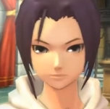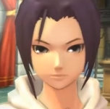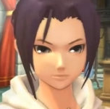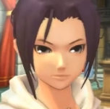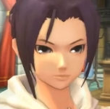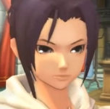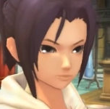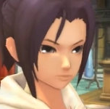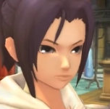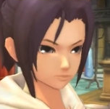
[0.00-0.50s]

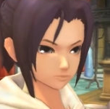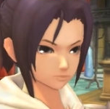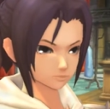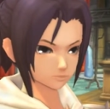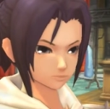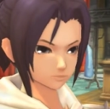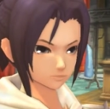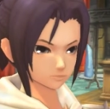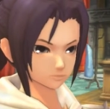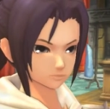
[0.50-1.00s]

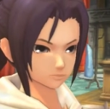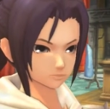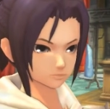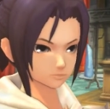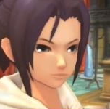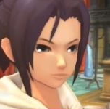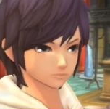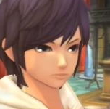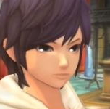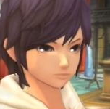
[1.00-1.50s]

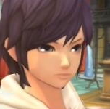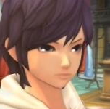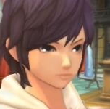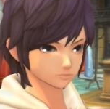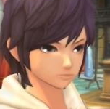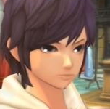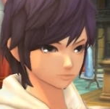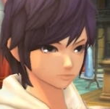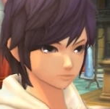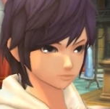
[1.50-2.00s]

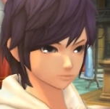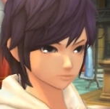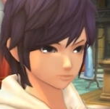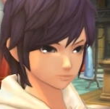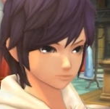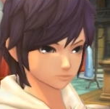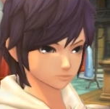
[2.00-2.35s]
Nothing is said.